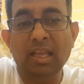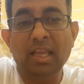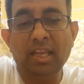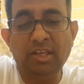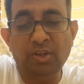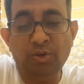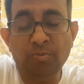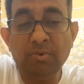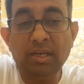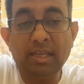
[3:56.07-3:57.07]
and
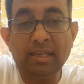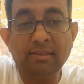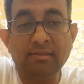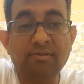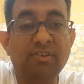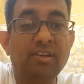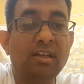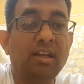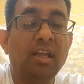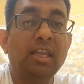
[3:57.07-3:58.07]
human
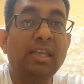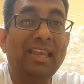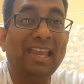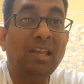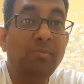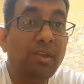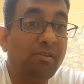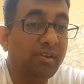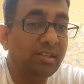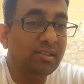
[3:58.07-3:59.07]
excreta can be
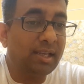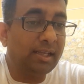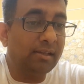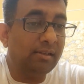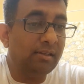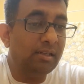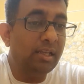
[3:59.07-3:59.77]
recycled